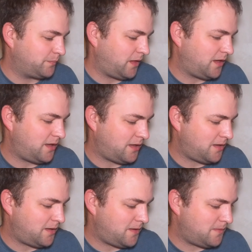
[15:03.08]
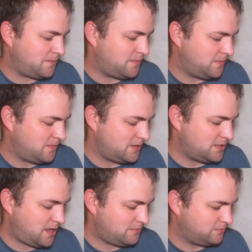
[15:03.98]
And
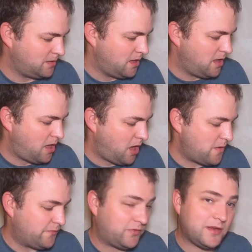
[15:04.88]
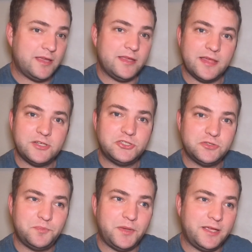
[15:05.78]
yeah, hopefully they
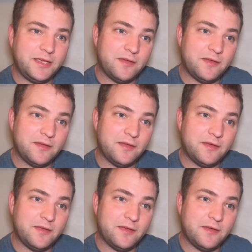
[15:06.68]
should be